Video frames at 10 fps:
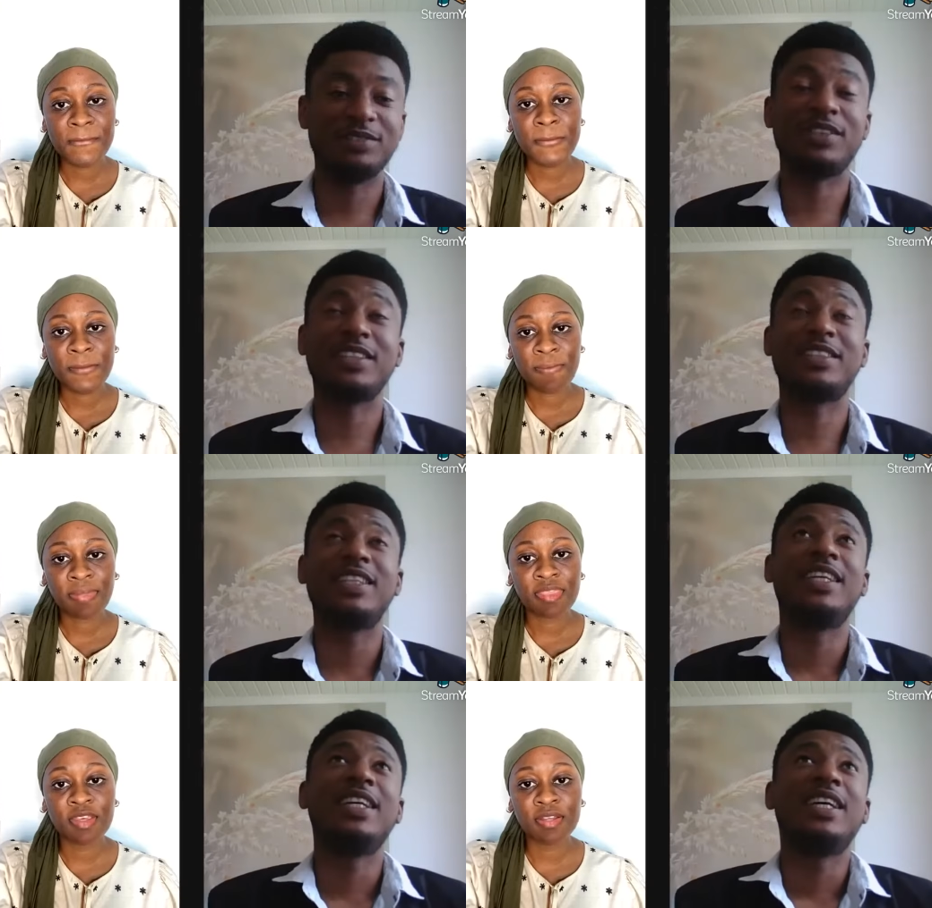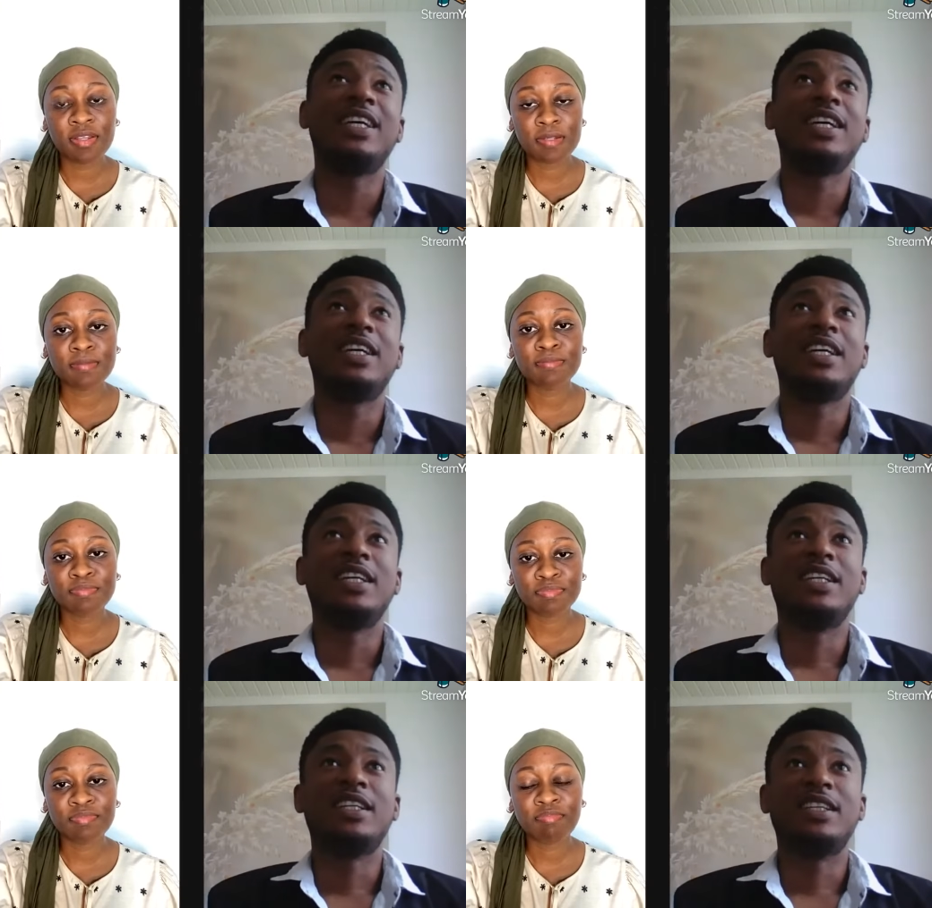Speaker 1: In fact,
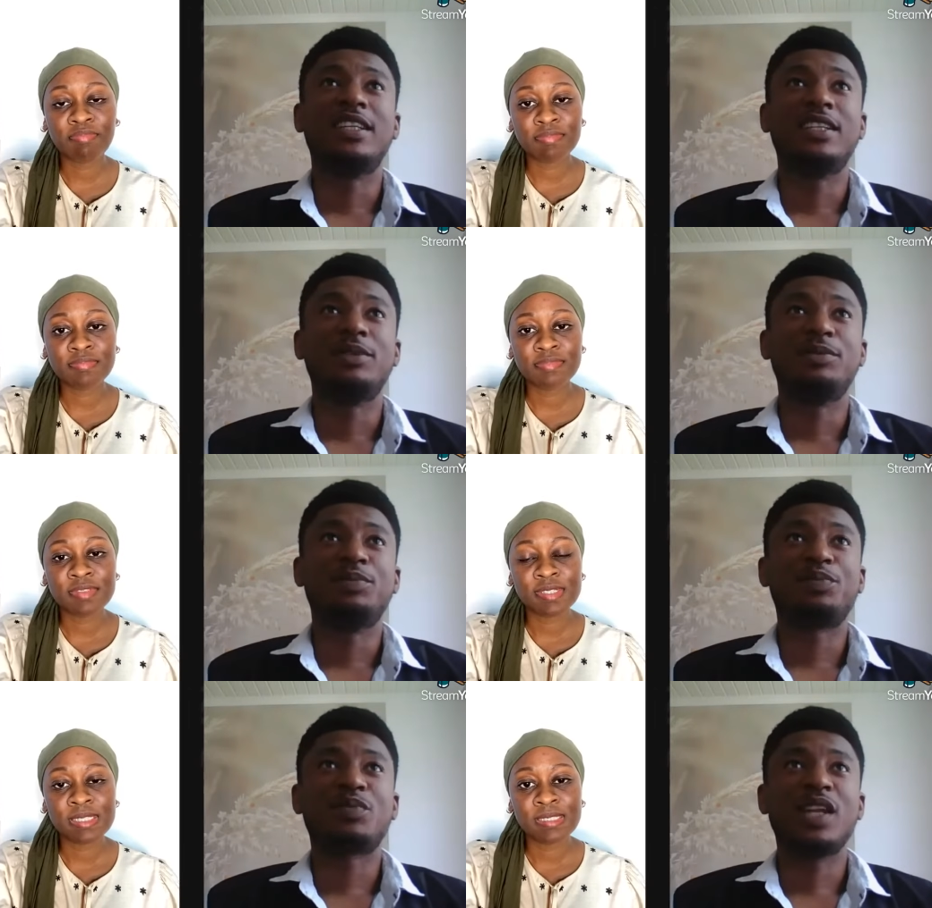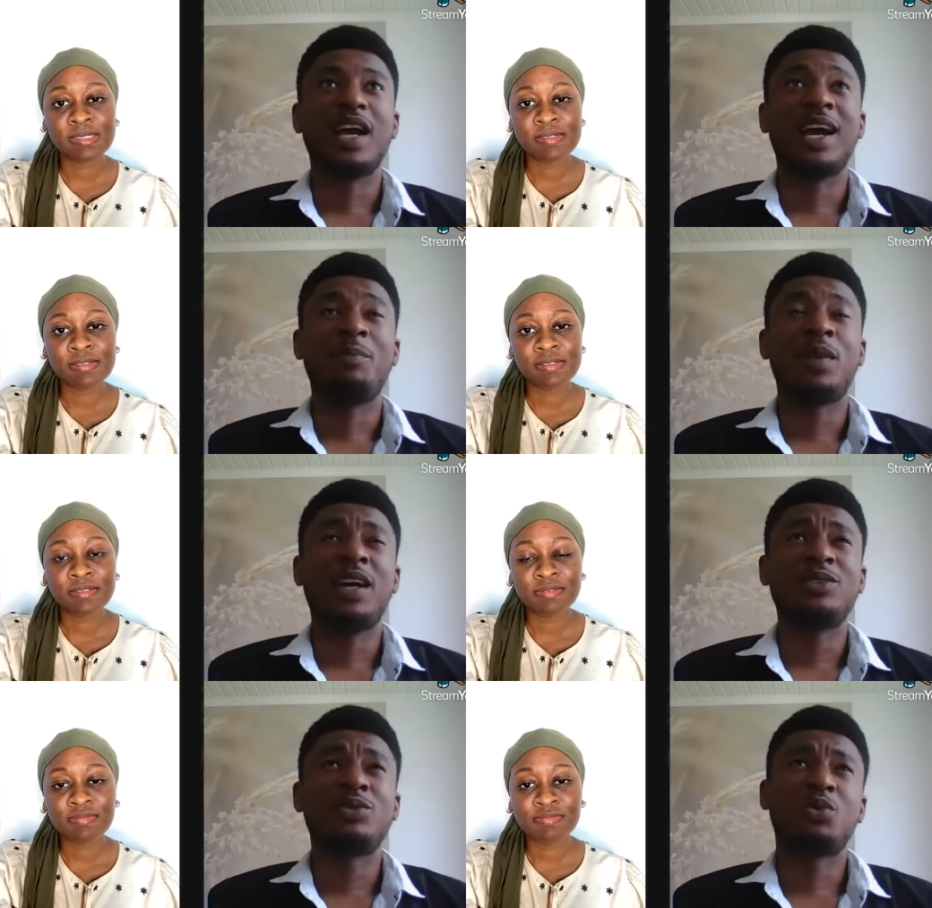uh, I
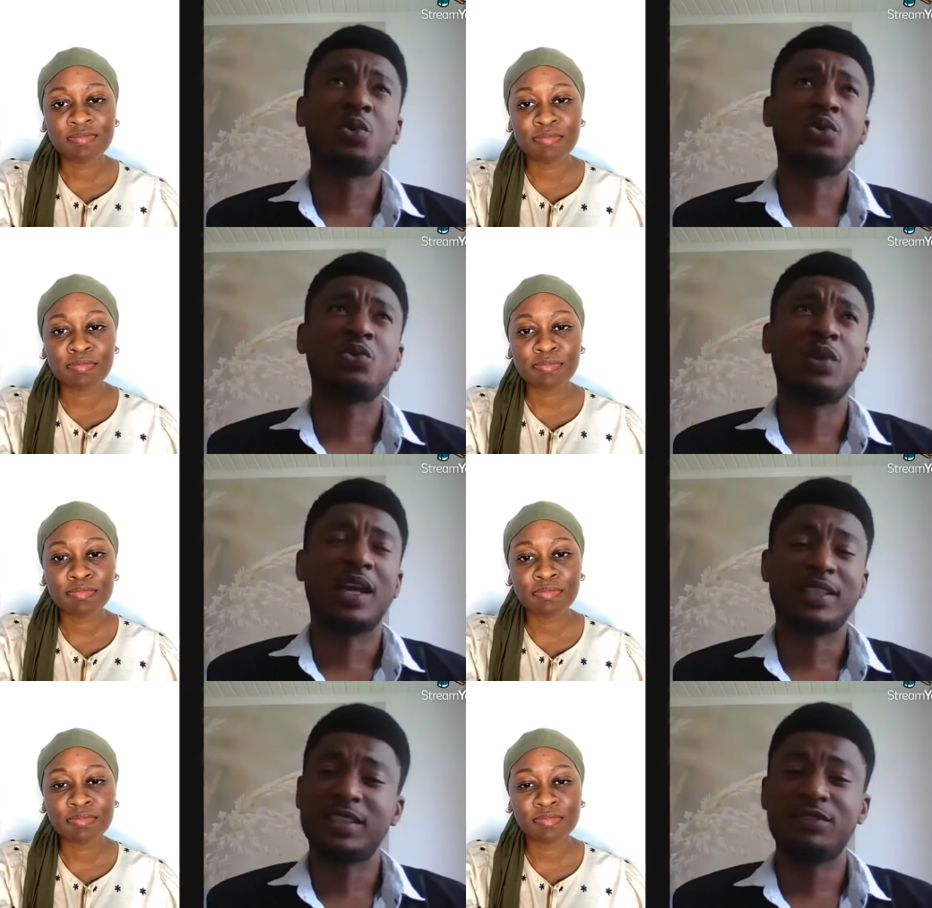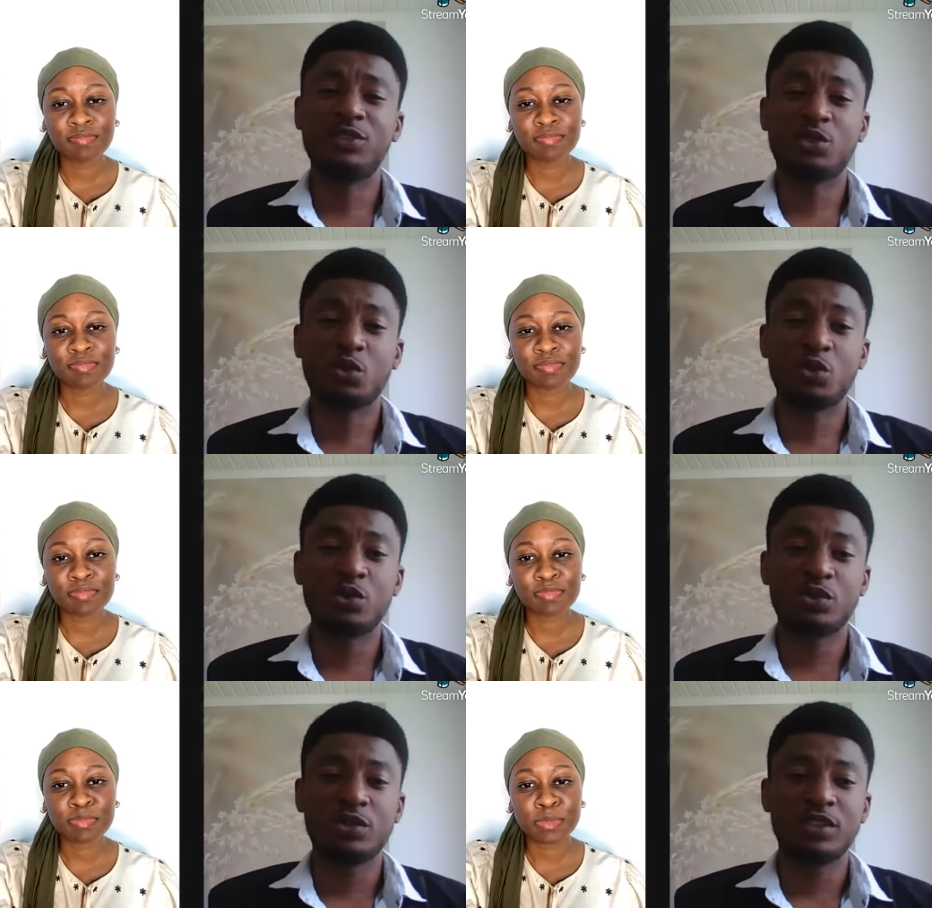applied close to like seven
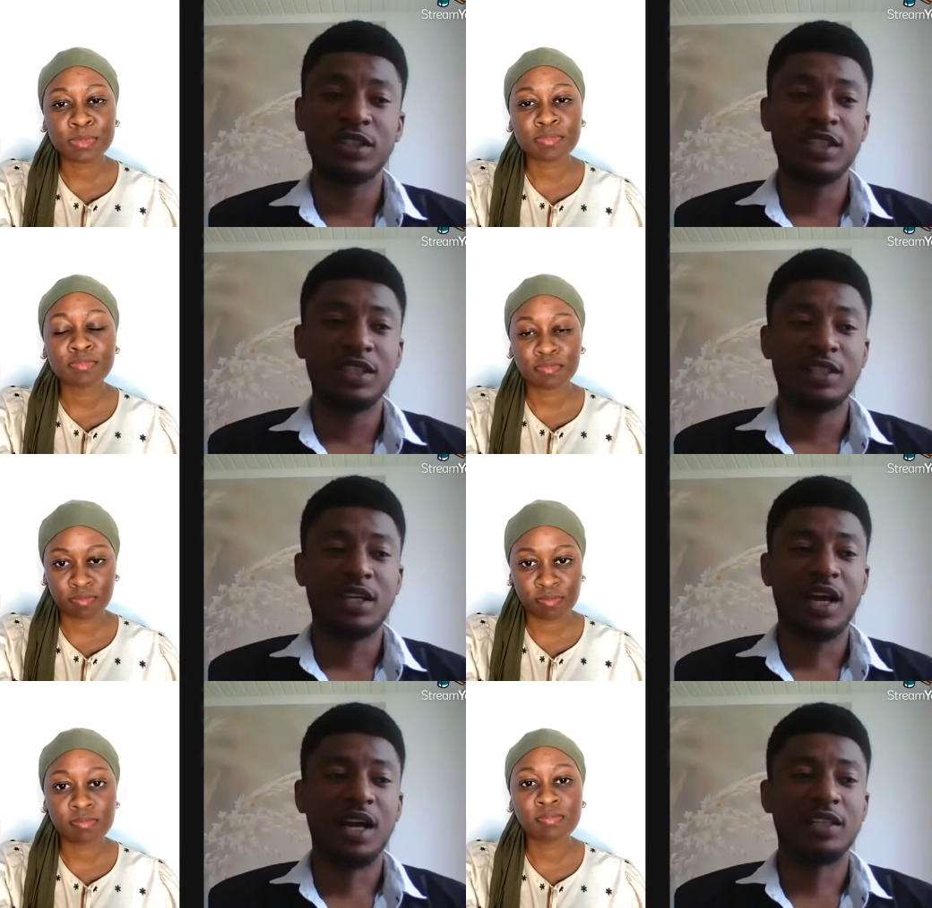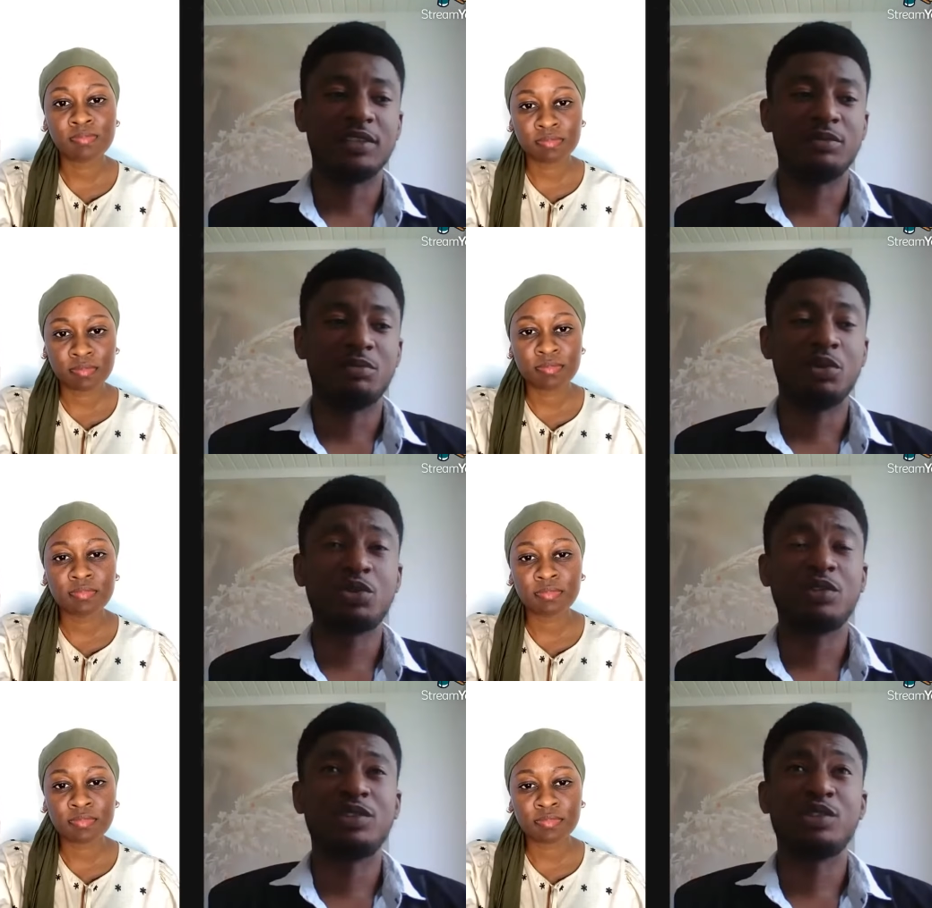schools, and most
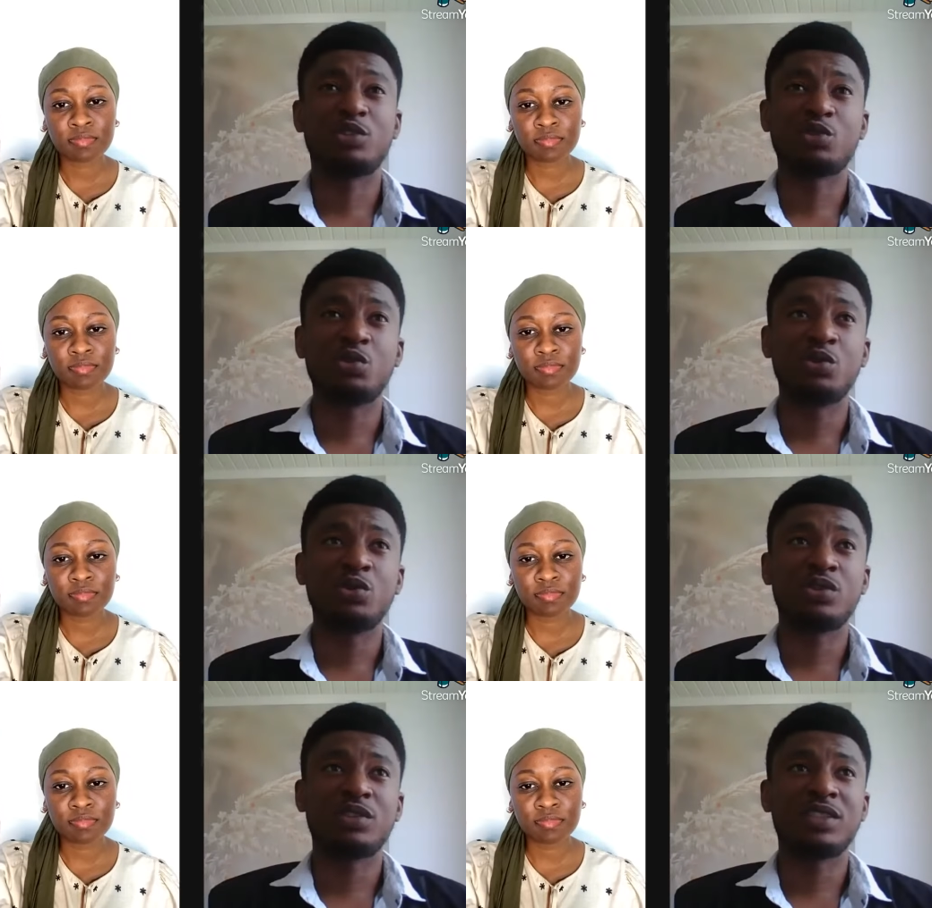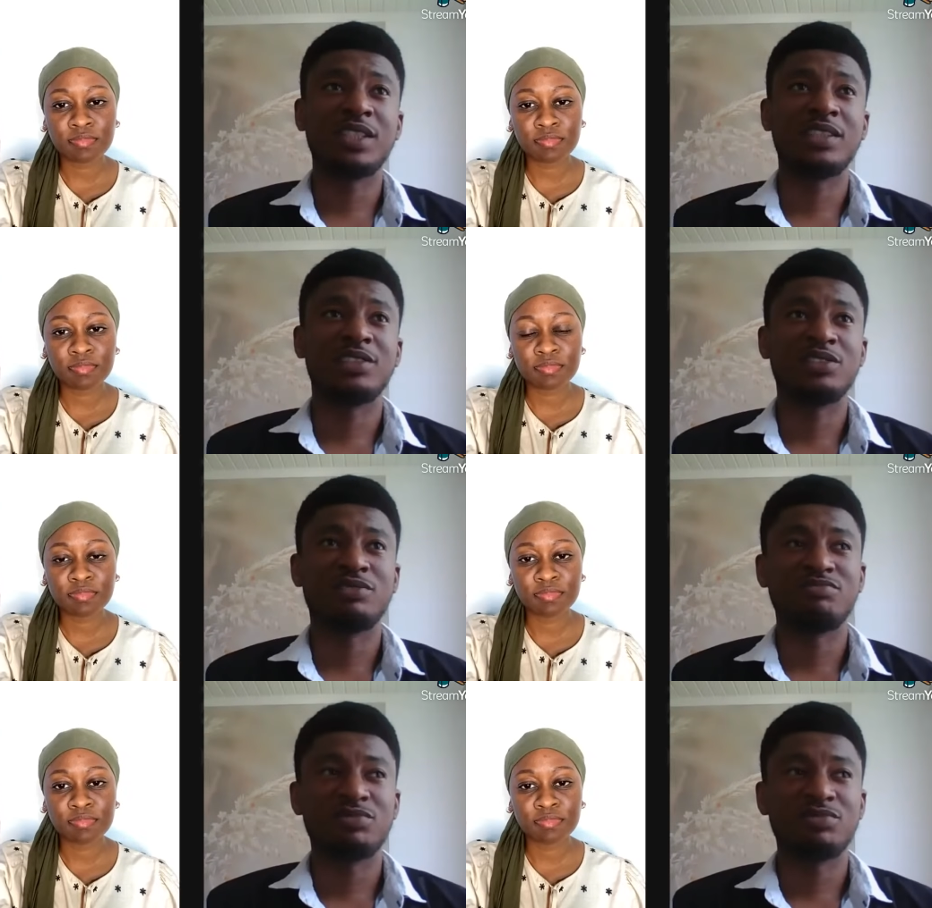of the schools in